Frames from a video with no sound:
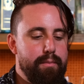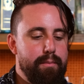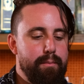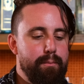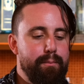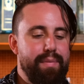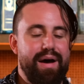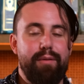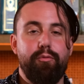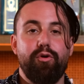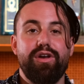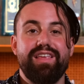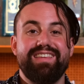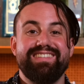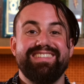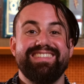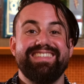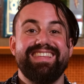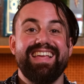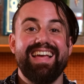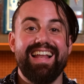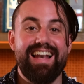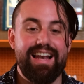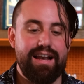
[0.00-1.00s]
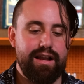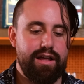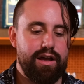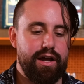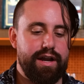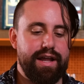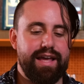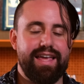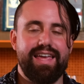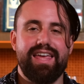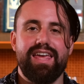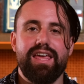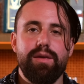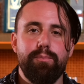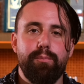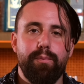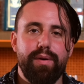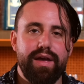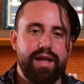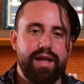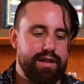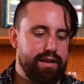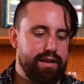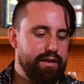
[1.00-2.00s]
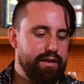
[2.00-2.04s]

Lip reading: but we're still gonna keep it